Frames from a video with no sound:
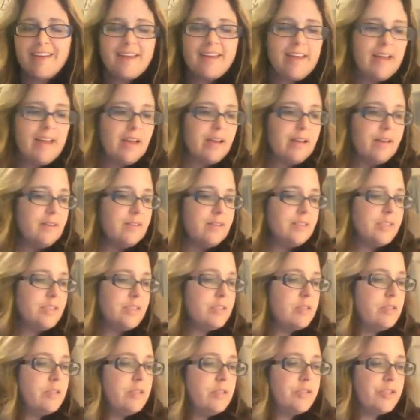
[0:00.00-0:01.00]
and
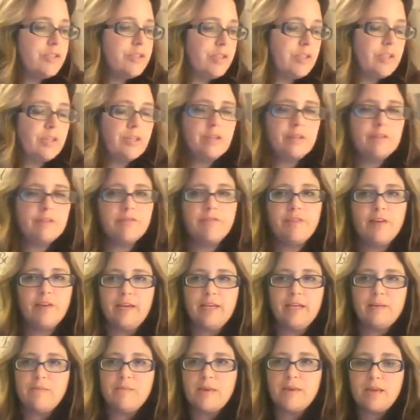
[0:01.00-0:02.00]
you should
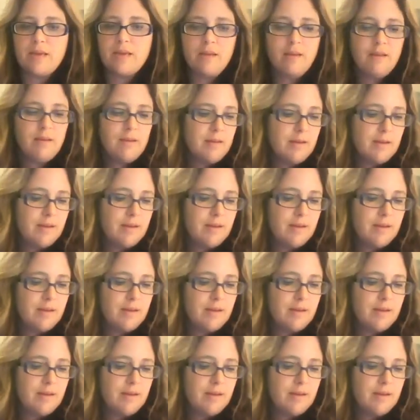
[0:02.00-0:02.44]
find me,